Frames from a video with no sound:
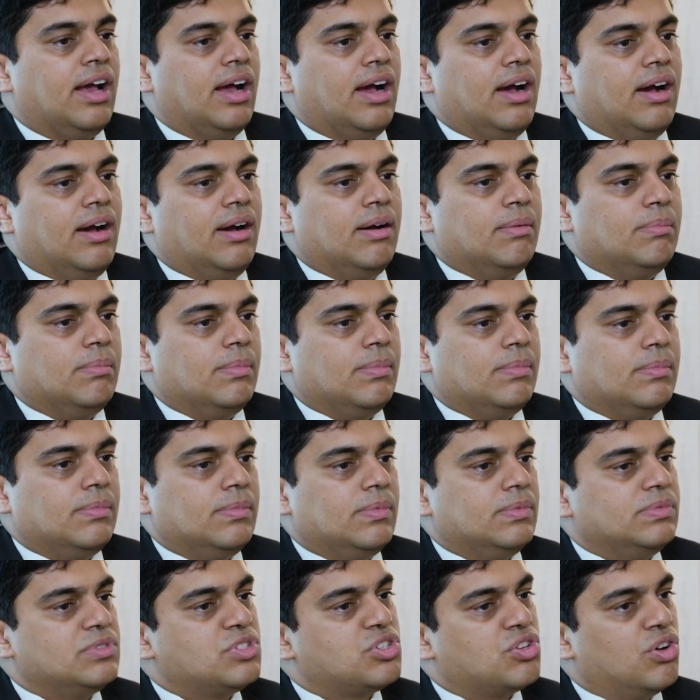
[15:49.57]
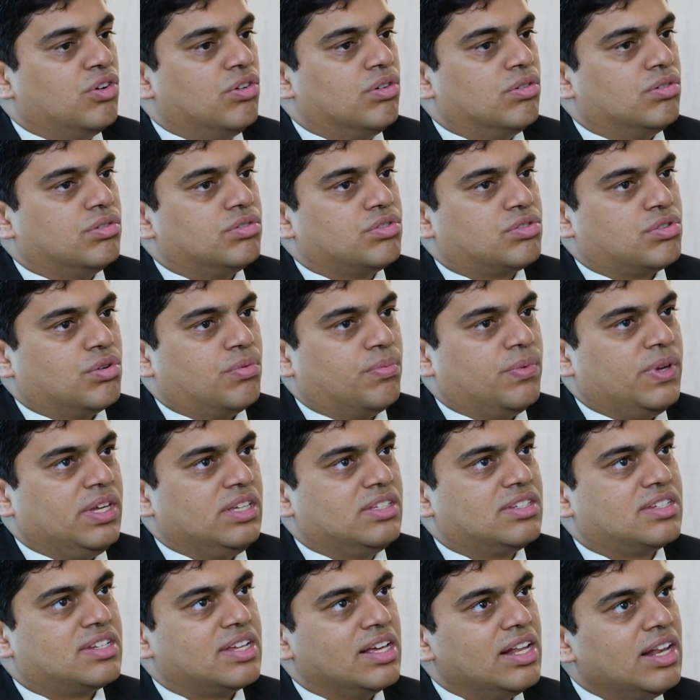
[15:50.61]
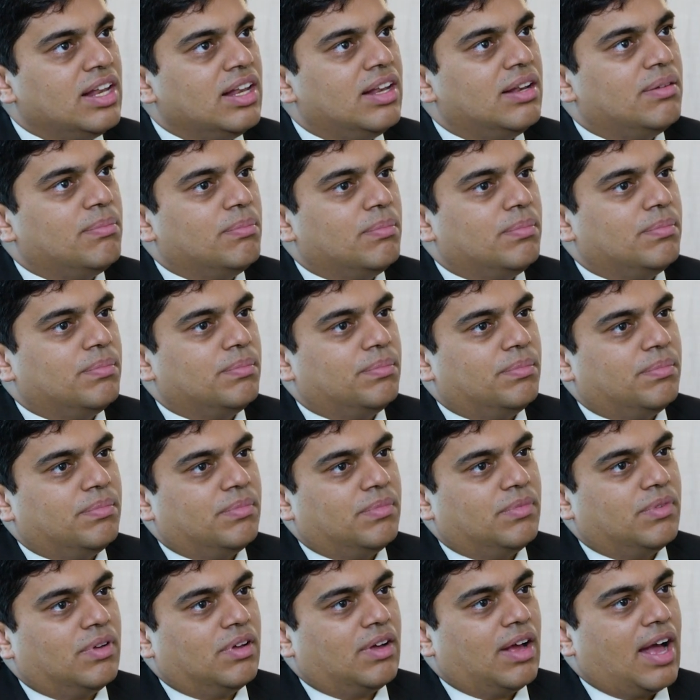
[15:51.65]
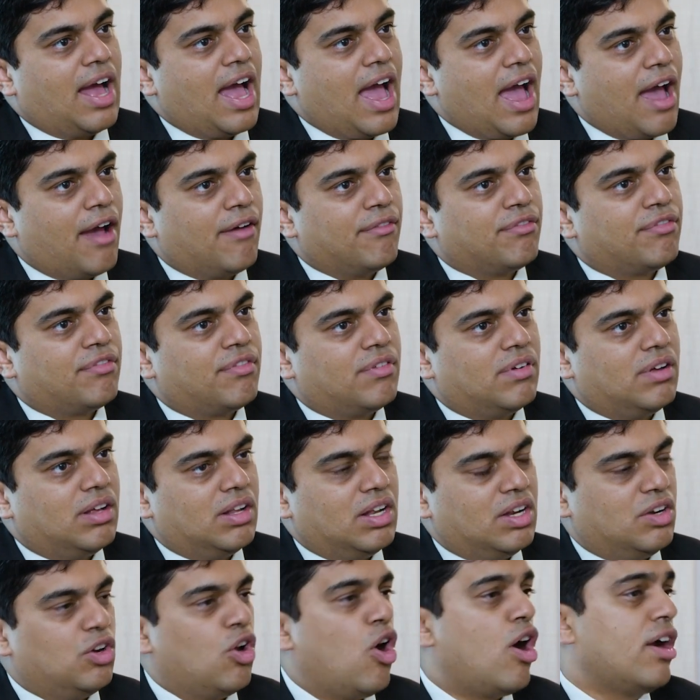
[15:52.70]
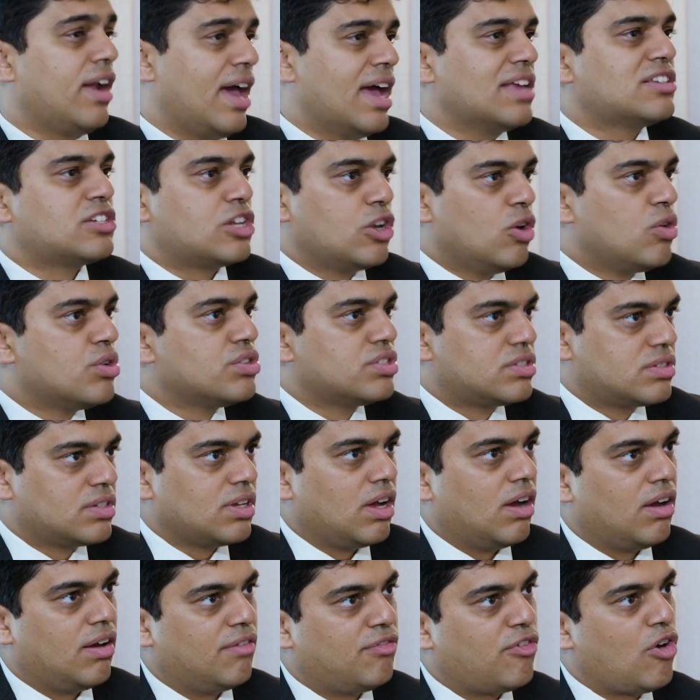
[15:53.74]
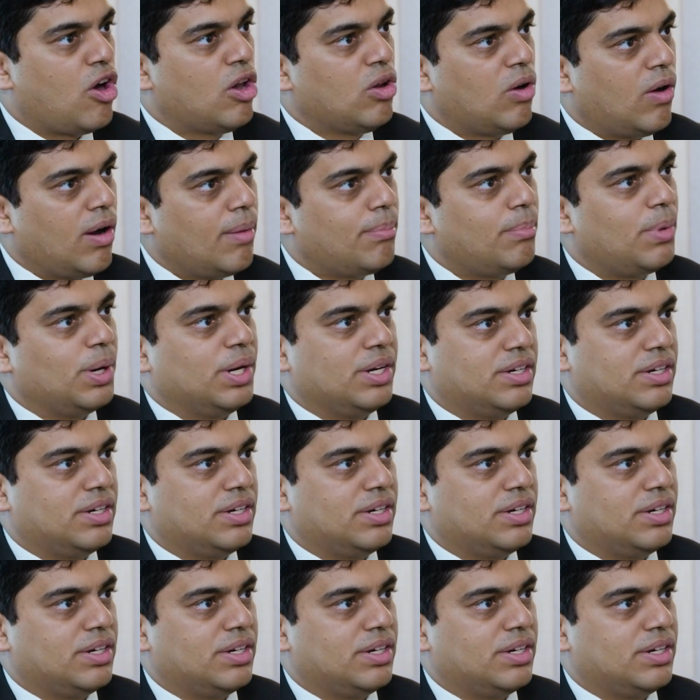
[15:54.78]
Um, so we still have not as close follow up, but